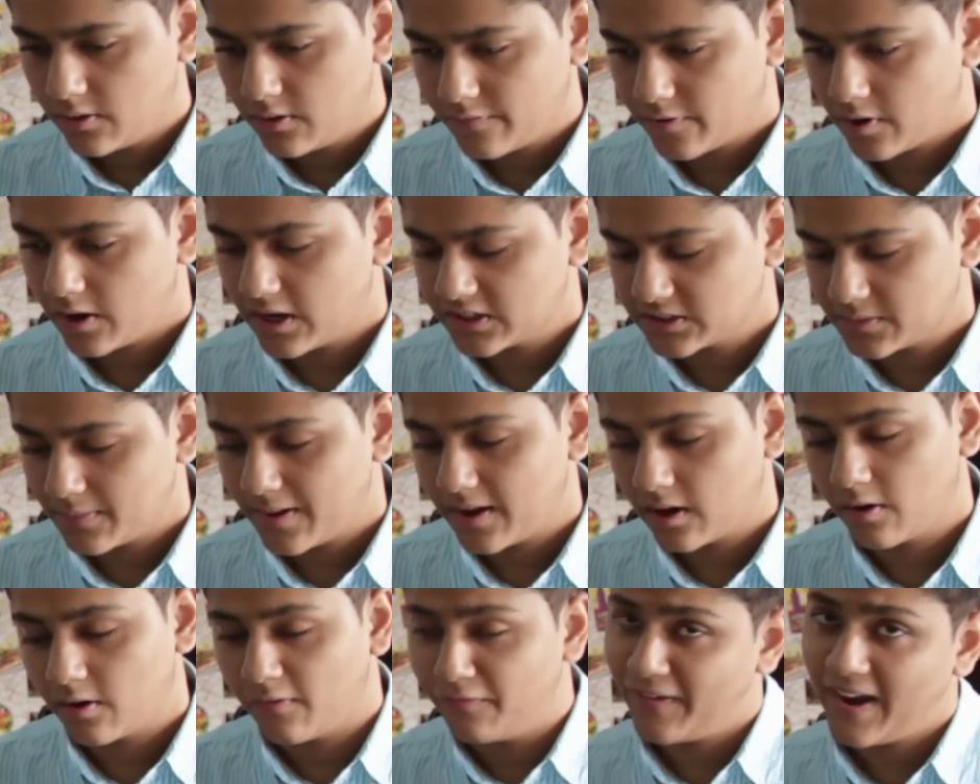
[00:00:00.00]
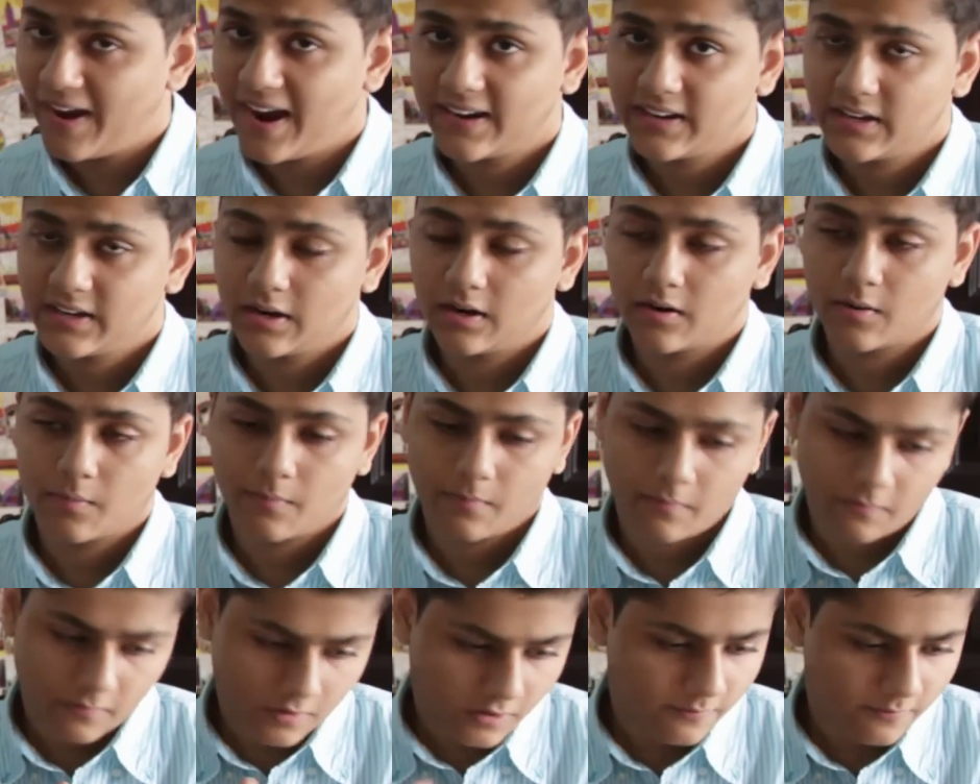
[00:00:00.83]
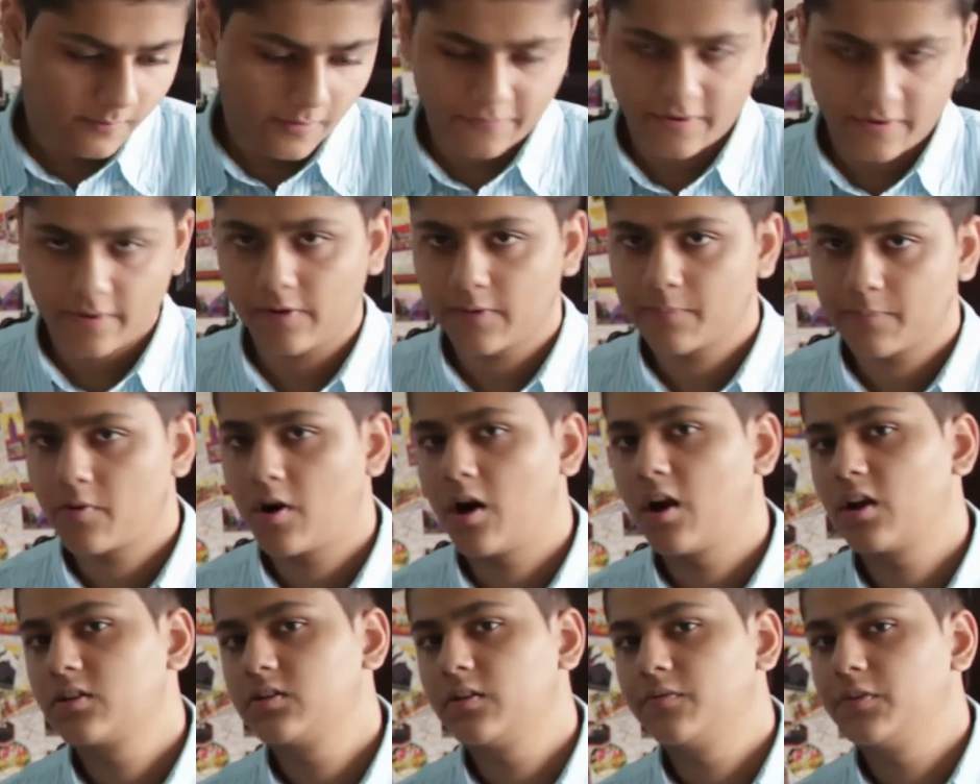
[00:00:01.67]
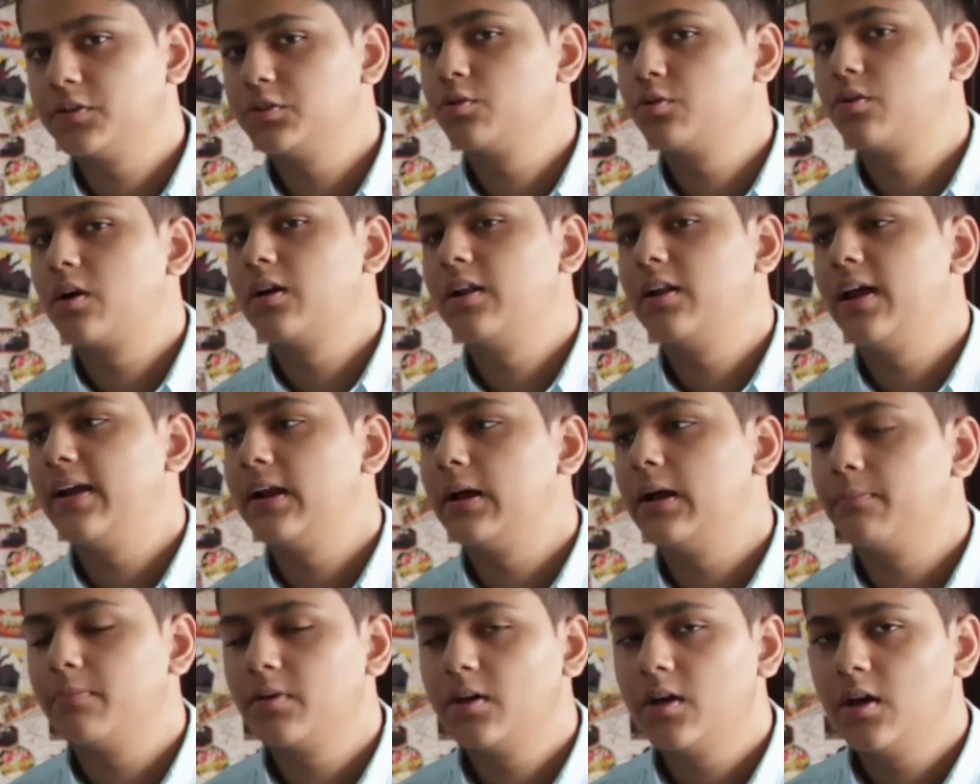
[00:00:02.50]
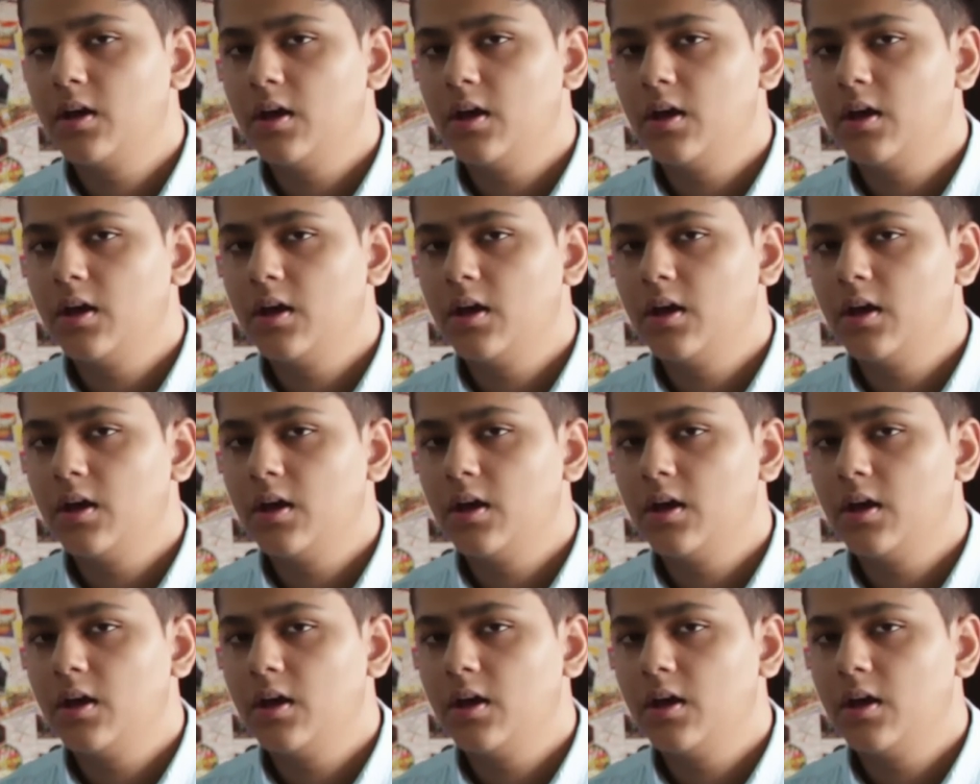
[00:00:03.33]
for as a matter of fact, are one of my favorite products of the Xonar lineup.